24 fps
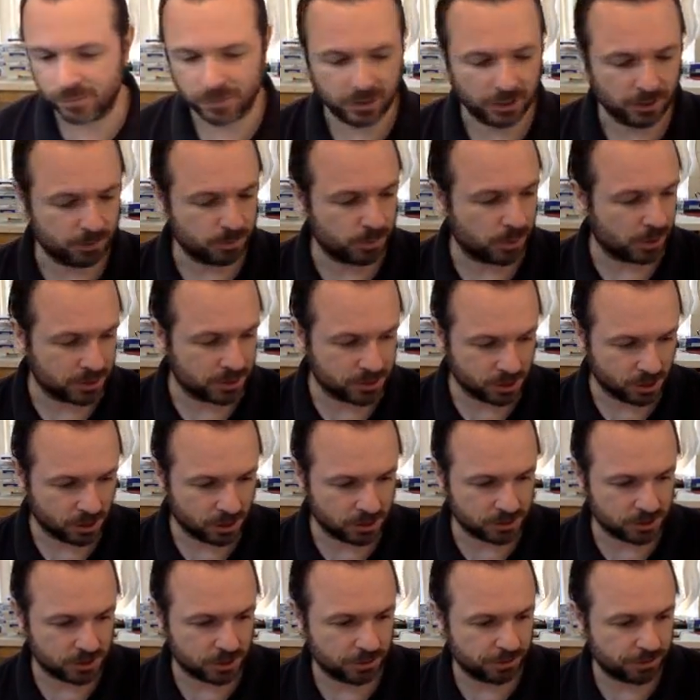Everybody's
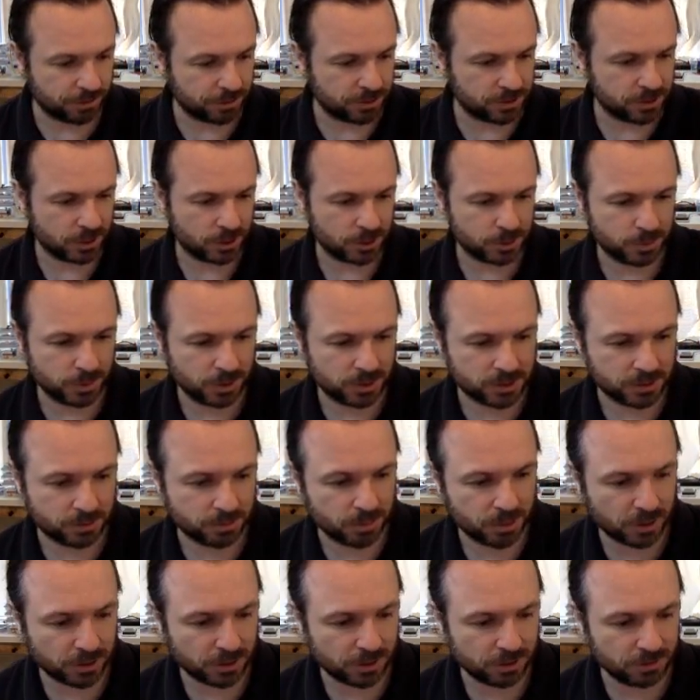eyes are different, so I suppose
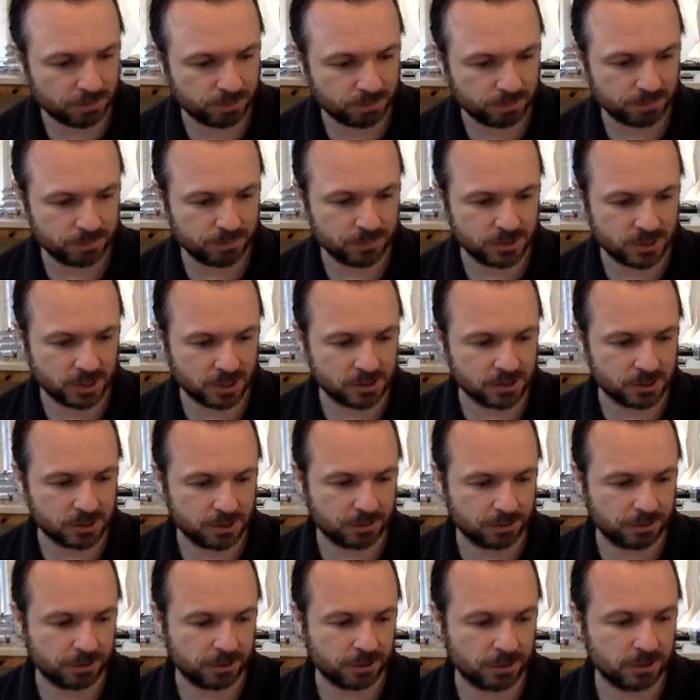everybody does it
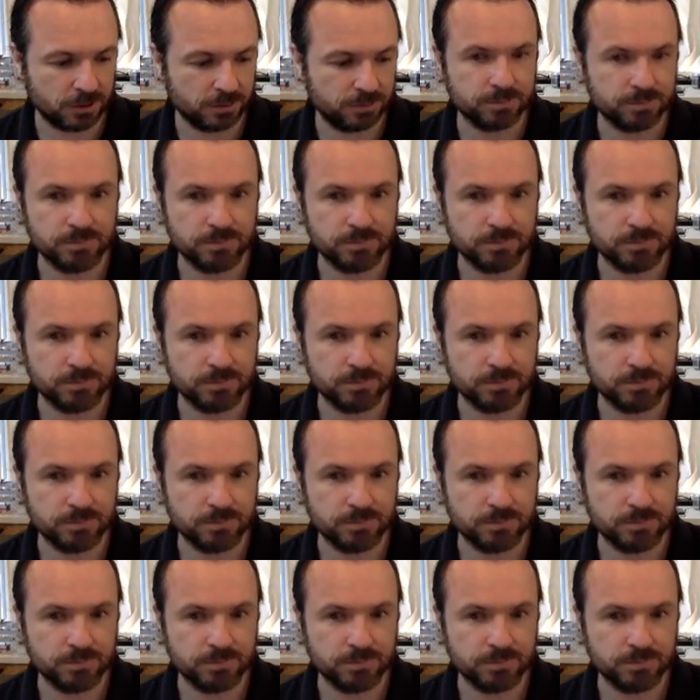differently.